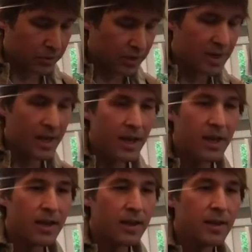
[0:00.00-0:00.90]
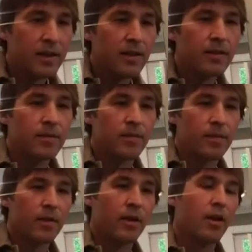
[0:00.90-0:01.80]
tonight,
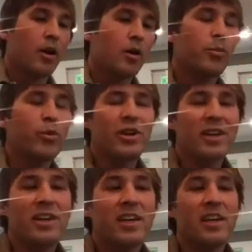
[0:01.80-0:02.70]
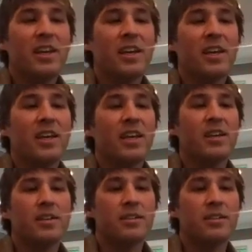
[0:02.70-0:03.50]
breathe